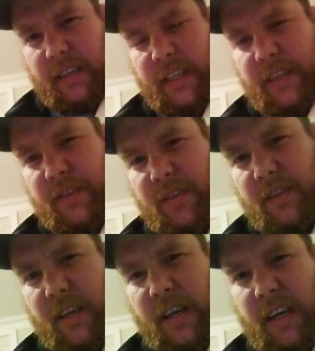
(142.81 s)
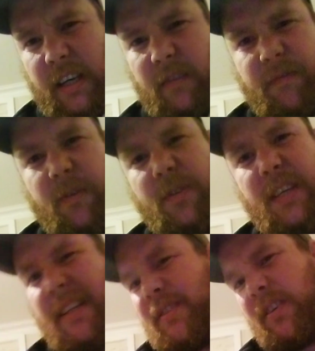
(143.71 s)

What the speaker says: it's a few cents